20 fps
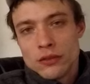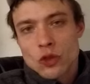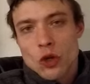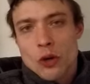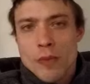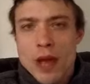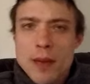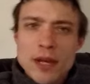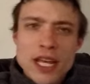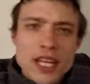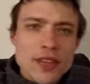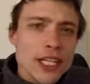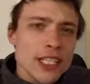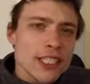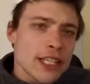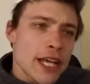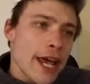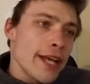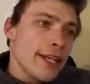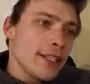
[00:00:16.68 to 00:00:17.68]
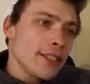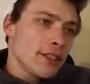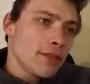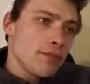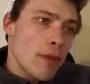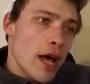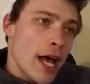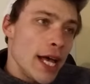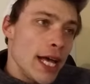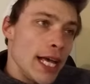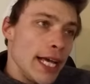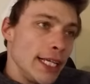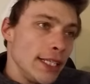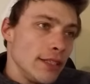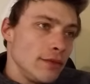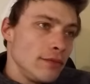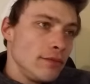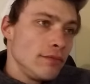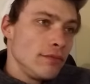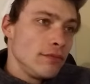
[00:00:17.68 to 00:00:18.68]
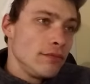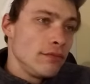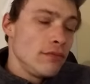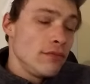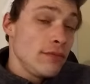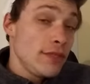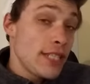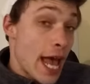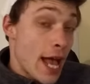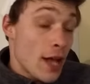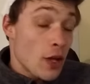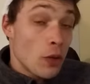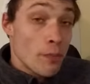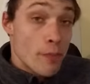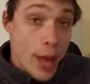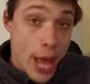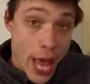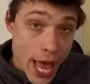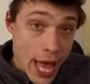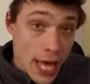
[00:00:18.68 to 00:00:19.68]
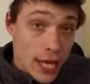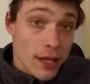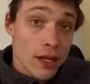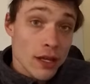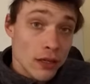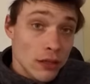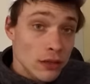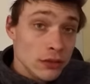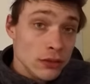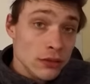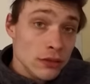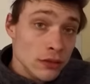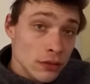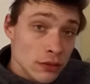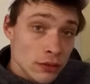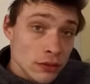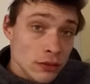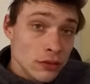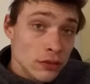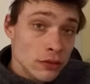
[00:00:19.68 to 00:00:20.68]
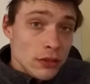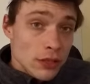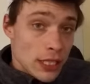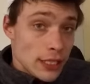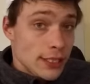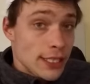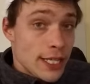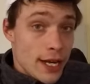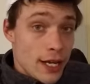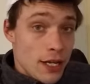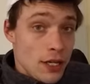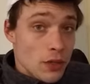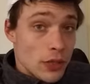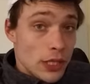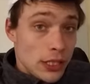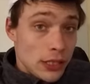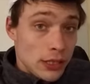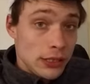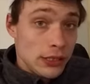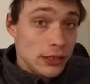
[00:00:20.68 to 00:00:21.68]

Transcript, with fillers: Or maybe in this case, my tackle bag. Let's get into it.